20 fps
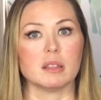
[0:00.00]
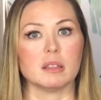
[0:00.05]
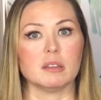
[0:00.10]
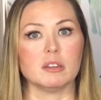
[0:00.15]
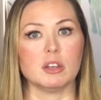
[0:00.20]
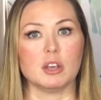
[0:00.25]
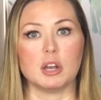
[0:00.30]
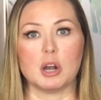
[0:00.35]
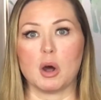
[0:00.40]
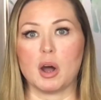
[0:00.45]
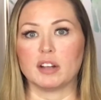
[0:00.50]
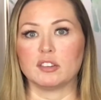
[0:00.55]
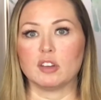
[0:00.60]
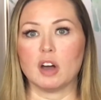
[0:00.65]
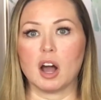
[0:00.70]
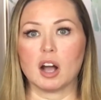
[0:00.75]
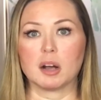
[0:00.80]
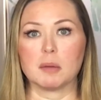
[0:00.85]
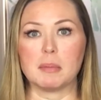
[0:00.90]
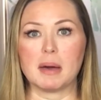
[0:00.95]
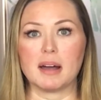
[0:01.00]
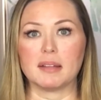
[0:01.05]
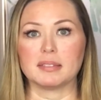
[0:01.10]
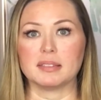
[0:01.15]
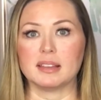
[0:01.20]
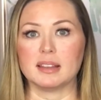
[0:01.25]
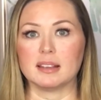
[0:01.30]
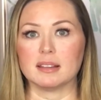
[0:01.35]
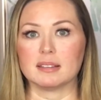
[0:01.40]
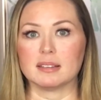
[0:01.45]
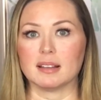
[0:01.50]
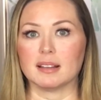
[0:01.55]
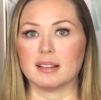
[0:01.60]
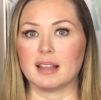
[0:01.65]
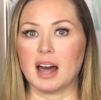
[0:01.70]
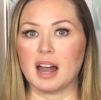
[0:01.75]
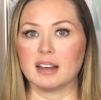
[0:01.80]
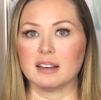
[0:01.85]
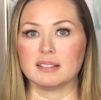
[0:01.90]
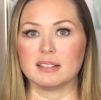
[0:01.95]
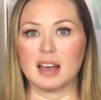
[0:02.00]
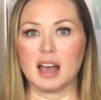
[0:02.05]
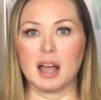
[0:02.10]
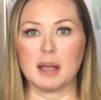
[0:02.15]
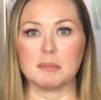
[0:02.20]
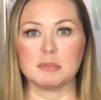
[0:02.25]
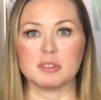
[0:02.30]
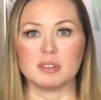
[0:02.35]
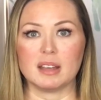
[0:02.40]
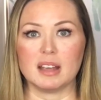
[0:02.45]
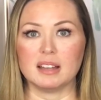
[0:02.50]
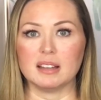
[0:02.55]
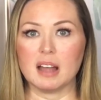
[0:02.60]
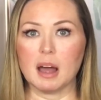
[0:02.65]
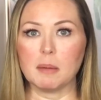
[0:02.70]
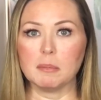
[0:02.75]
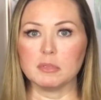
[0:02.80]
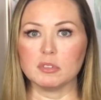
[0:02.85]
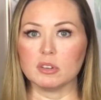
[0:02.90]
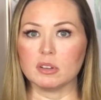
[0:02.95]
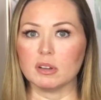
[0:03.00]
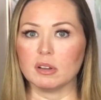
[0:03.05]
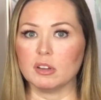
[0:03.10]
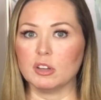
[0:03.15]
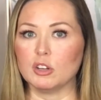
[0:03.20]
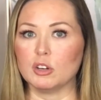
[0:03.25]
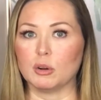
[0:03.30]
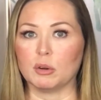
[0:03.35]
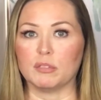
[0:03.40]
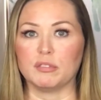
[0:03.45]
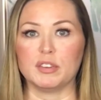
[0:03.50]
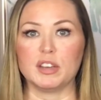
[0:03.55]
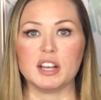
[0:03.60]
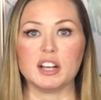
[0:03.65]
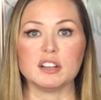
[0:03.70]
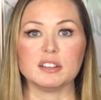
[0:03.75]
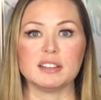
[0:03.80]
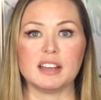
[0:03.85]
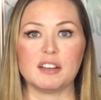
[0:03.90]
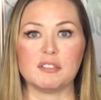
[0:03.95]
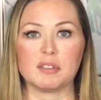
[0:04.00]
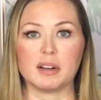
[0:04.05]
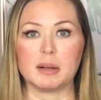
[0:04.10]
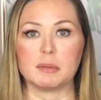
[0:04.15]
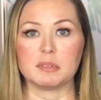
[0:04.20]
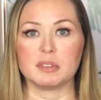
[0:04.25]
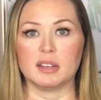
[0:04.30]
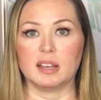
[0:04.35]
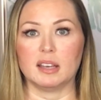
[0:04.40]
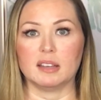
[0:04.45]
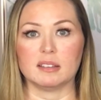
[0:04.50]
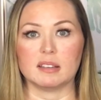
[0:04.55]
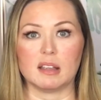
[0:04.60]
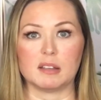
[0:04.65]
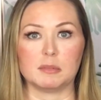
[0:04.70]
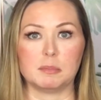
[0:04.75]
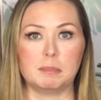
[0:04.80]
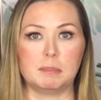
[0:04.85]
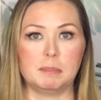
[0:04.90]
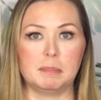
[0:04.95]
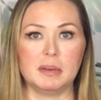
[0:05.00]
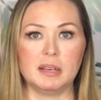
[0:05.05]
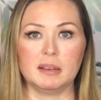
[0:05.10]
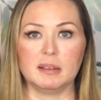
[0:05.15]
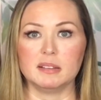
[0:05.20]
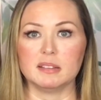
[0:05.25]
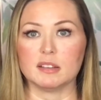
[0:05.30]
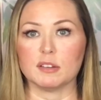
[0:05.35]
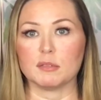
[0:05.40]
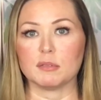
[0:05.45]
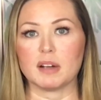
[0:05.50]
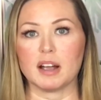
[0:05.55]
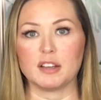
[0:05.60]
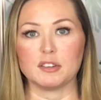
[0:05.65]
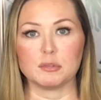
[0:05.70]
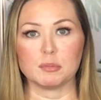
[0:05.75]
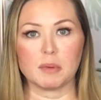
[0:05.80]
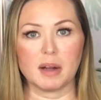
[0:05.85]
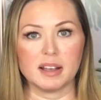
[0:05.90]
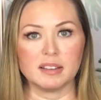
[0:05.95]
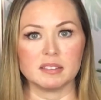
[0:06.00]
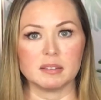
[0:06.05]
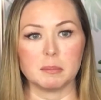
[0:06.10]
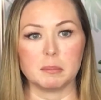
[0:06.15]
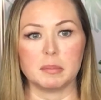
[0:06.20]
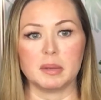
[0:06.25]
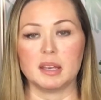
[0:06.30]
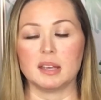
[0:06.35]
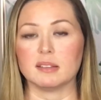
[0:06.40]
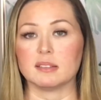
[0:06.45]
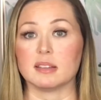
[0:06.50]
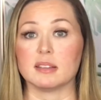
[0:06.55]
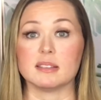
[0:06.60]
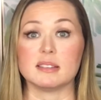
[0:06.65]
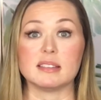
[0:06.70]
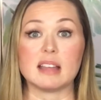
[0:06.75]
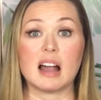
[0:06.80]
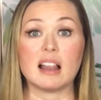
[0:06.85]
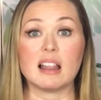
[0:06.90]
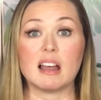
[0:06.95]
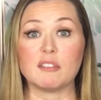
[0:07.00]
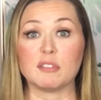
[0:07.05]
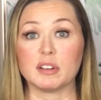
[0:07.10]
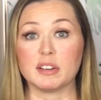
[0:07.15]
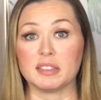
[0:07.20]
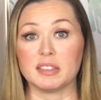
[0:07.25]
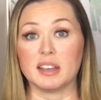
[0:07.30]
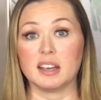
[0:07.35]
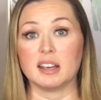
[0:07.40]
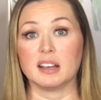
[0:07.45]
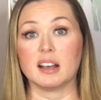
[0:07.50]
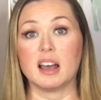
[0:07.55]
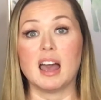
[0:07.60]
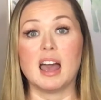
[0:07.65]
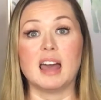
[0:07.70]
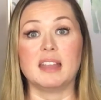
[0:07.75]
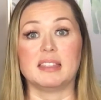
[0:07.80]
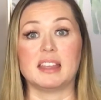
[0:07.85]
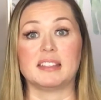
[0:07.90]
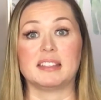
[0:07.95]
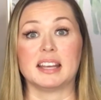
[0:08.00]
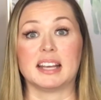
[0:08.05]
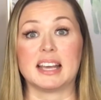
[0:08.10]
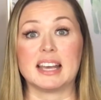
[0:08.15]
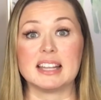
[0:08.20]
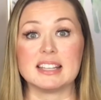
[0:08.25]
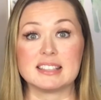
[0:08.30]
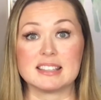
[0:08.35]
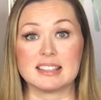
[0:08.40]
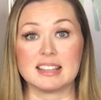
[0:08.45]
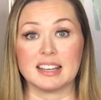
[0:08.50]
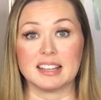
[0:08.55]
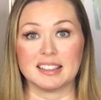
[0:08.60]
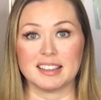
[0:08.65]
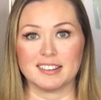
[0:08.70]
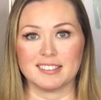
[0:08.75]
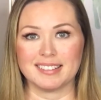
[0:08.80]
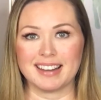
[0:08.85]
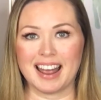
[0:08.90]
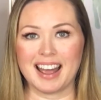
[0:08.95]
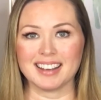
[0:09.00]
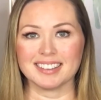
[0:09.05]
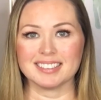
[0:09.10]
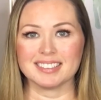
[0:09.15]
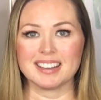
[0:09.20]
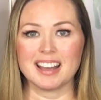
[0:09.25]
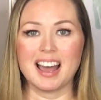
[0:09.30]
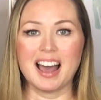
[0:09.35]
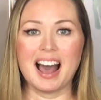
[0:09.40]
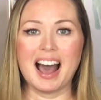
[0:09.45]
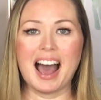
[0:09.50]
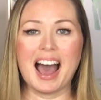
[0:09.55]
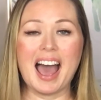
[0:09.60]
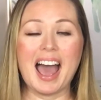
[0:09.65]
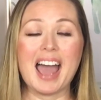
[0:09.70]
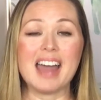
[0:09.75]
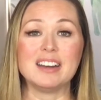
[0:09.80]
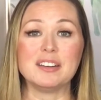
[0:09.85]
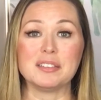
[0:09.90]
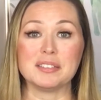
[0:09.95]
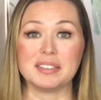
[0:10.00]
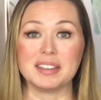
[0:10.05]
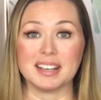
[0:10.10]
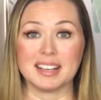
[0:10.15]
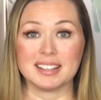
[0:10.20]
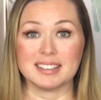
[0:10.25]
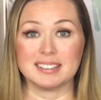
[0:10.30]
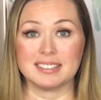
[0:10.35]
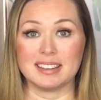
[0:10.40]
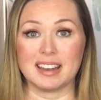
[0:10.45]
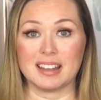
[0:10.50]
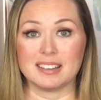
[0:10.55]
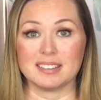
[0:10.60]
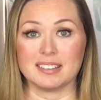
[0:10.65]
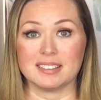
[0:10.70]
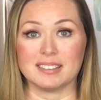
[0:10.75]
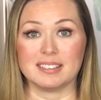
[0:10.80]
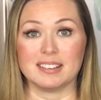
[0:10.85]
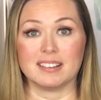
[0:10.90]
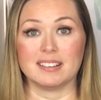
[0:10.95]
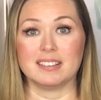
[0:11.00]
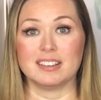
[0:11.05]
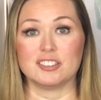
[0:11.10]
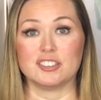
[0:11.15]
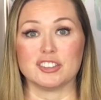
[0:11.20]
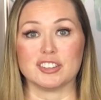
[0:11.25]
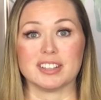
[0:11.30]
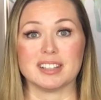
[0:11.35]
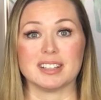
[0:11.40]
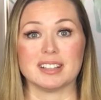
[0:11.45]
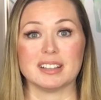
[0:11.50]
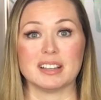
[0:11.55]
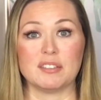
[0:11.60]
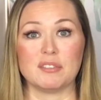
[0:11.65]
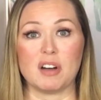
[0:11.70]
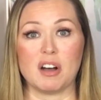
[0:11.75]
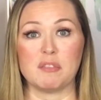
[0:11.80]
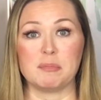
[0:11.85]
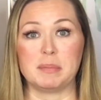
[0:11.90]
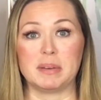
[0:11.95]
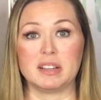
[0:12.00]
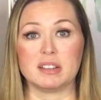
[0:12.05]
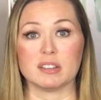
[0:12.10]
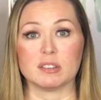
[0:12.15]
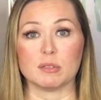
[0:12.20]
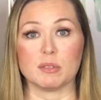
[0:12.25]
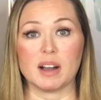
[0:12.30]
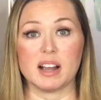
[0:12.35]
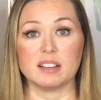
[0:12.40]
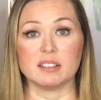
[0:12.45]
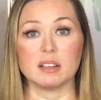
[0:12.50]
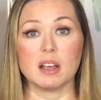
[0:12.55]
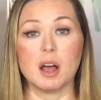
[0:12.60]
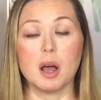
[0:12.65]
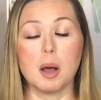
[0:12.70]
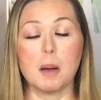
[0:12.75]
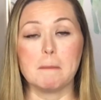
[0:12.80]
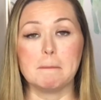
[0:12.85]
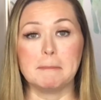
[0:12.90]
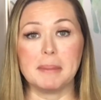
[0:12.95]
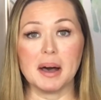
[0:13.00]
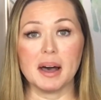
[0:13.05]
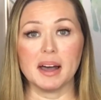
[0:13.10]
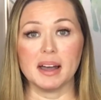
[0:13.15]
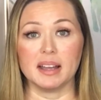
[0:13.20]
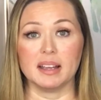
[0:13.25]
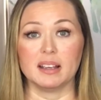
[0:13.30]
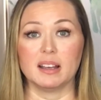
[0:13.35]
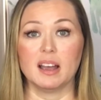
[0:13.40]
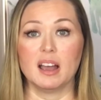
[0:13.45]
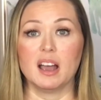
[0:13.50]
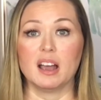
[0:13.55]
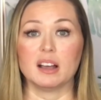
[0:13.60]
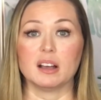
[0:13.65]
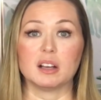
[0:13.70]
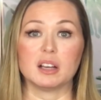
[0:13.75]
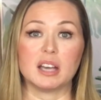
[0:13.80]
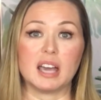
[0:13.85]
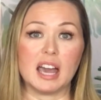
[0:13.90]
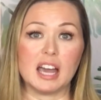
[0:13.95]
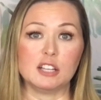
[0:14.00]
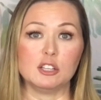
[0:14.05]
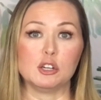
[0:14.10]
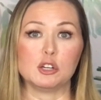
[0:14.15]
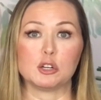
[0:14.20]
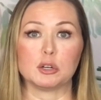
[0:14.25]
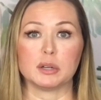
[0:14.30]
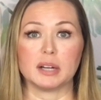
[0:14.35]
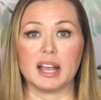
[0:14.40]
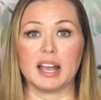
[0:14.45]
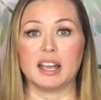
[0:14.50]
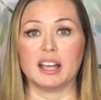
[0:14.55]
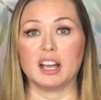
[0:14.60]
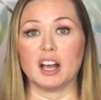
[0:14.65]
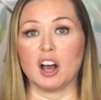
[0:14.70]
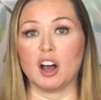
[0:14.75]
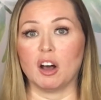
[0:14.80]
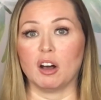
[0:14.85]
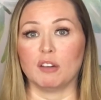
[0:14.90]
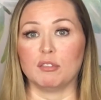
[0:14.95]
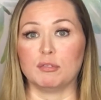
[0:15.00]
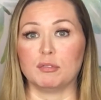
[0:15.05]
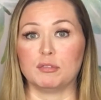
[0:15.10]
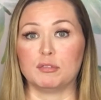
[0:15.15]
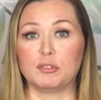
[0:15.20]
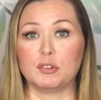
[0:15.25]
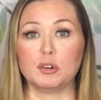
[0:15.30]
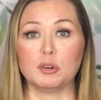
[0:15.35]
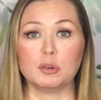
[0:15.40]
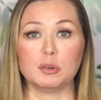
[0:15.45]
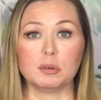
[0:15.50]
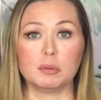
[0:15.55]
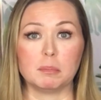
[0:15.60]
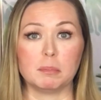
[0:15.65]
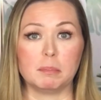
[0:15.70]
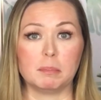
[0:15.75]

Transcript: I talk about this a lot of times, and if you hear Dave Ramsey, he says beans and rice and beans, and sell everything that the kids think they're next. I don't think it's necessary that you're going to live off beans and rice, but can you create a food,